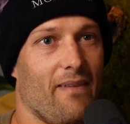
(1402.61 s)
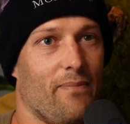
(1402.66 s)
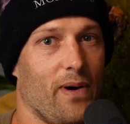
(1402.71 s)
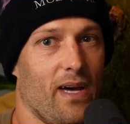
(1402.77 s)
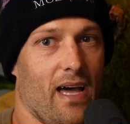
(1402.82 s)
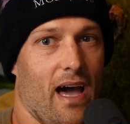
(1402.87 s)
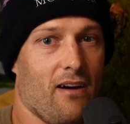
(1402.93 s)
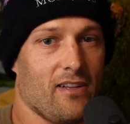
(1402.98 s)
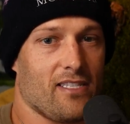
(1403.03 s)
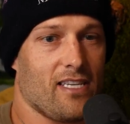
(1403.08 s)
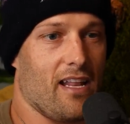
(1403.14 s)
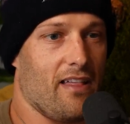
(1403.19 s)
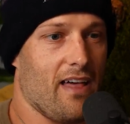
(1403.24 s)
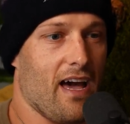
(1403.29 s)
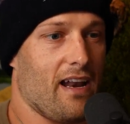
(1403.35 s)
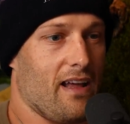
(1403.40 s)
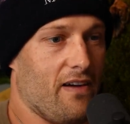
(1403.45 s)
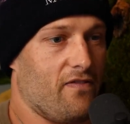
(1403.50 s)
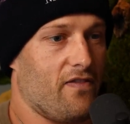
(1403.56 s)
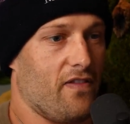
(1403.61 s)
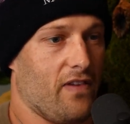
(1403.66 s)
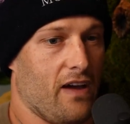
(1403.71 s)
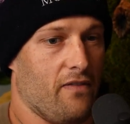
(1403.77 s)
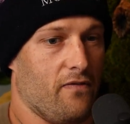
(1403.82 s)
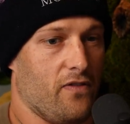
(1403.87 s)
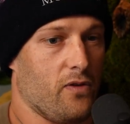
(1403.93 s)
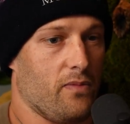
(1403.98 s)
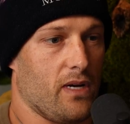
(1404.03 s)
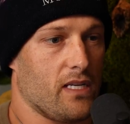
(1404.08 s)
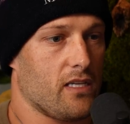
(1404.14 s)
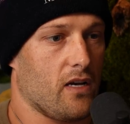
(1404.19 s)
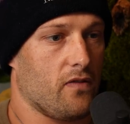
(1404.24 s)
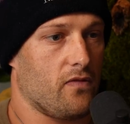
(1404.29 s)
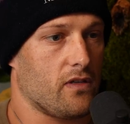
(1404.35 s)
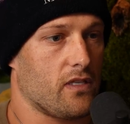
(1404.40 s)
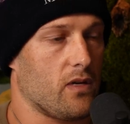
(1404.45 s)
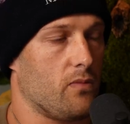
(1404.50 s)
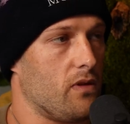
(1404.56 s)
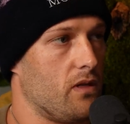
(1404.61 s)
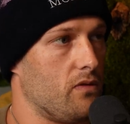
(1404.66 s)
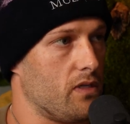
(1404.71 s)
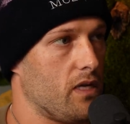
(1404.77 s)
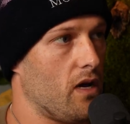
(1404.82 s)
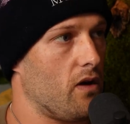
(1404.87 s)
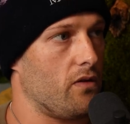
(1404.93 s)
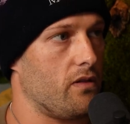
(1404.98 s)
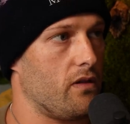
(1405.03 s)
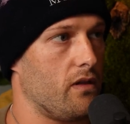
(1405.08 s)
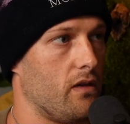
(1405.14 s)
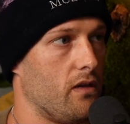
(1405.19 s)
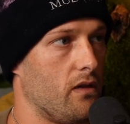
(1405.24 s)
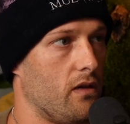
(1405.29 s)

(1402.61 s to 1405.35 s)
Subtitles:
but outside of that, I viewed myself as someone that was healthy.